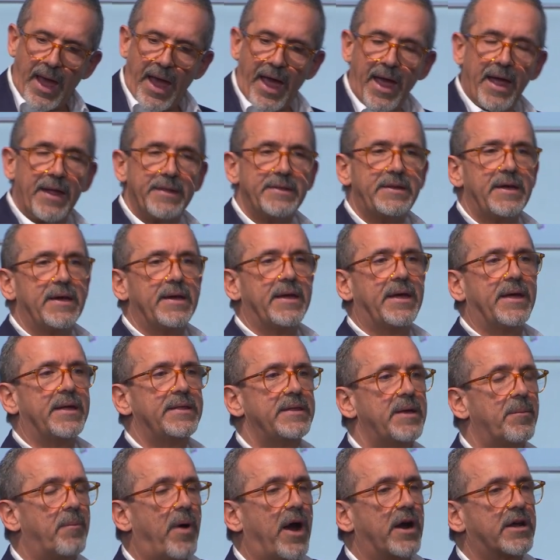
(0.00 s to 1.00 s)
And
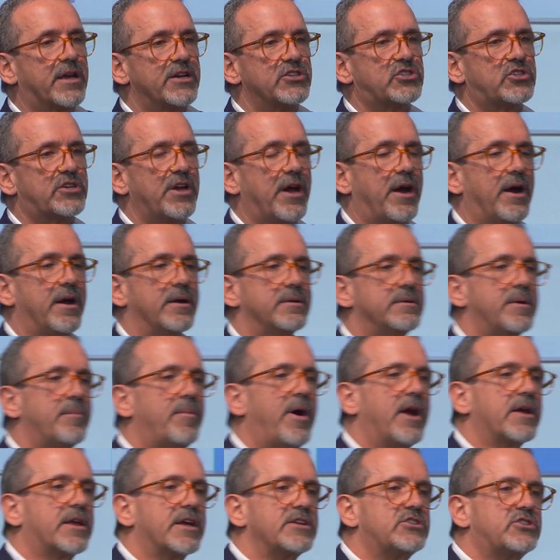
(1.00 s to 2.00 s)
the market share. The
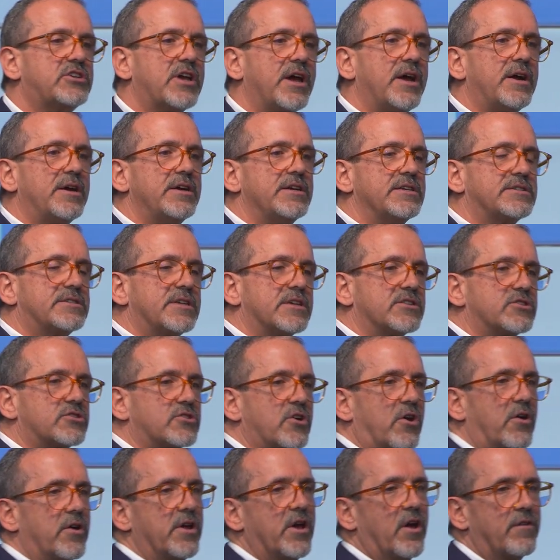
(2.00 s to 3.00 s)
market share is a
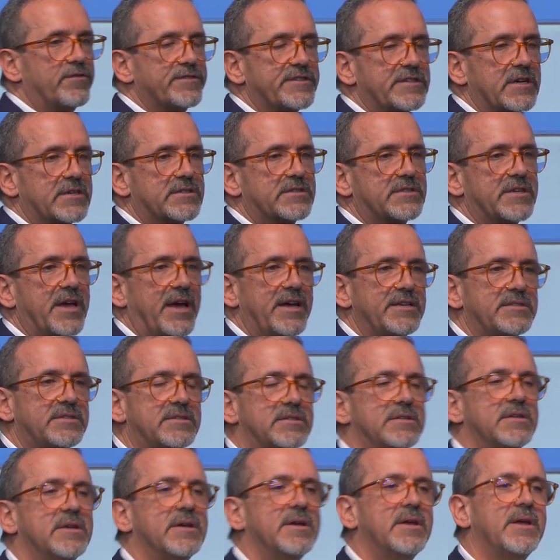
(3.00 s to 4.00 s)
story of
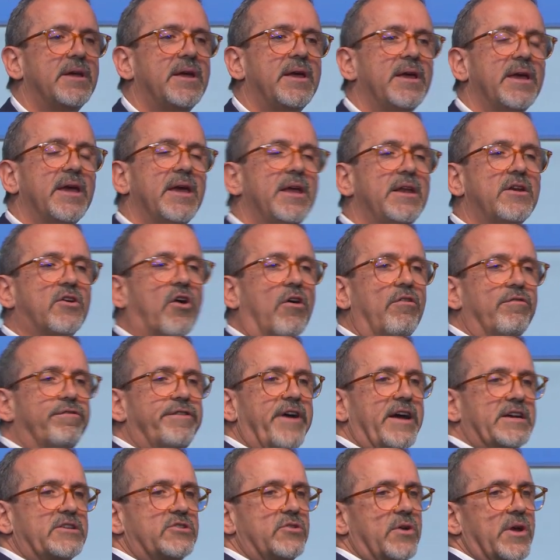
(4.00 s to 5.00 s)
success in
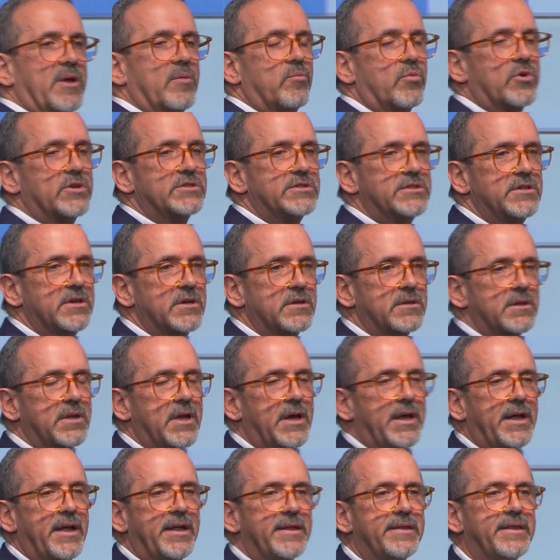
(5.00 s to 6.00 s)
confectionery in Brazil,
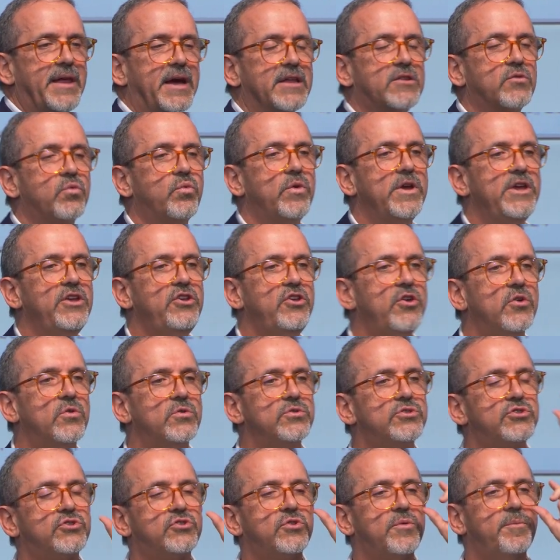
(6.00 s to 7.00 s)
that we
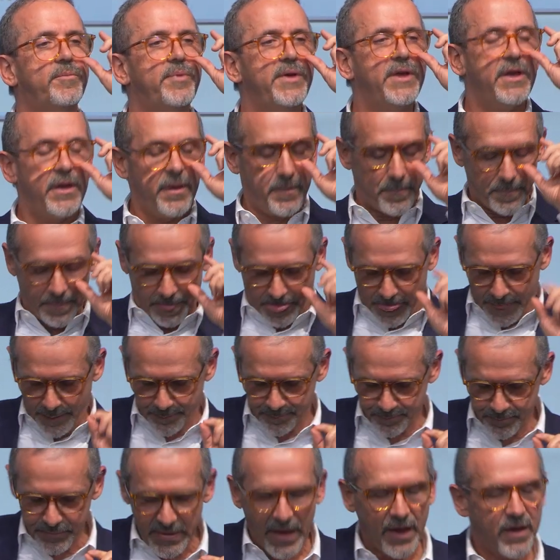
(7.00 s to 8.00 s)
used to be
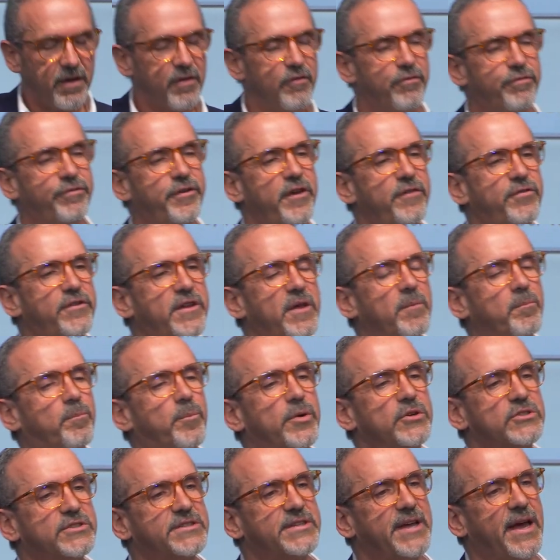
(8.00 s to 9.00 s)

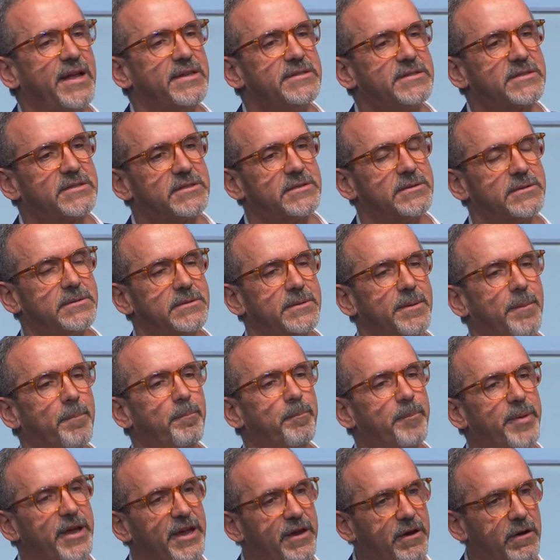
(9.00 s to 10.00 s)
15%
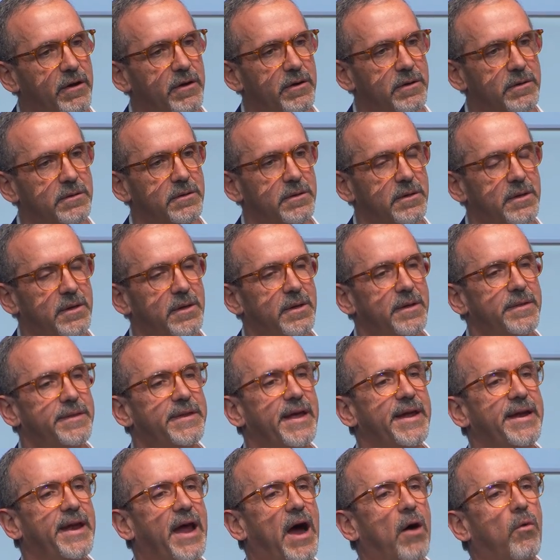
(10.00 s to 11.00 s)
bigger
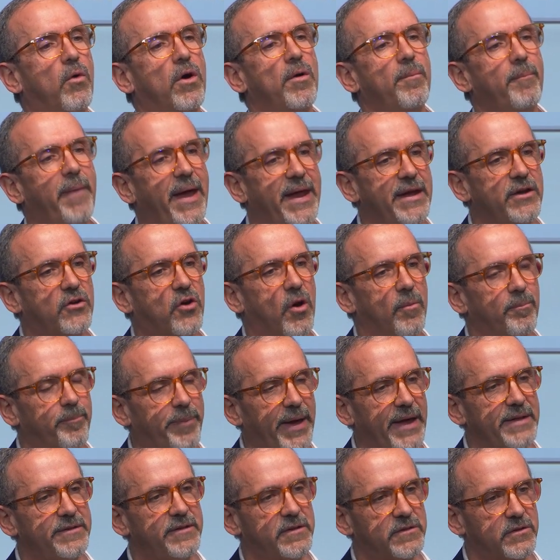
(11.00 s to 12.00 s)
than our main
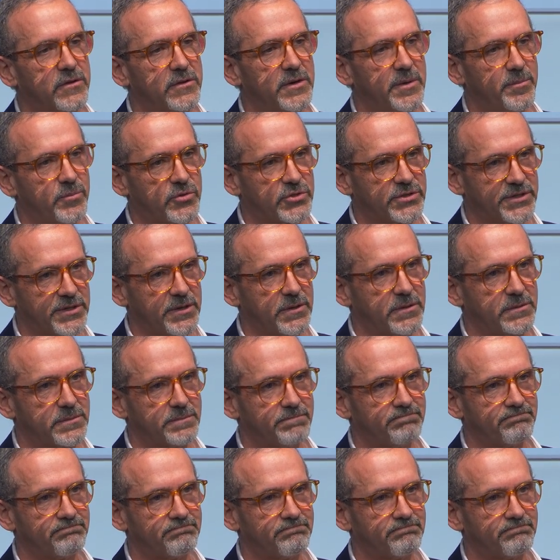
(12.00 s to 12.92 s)
competitor in Brazil.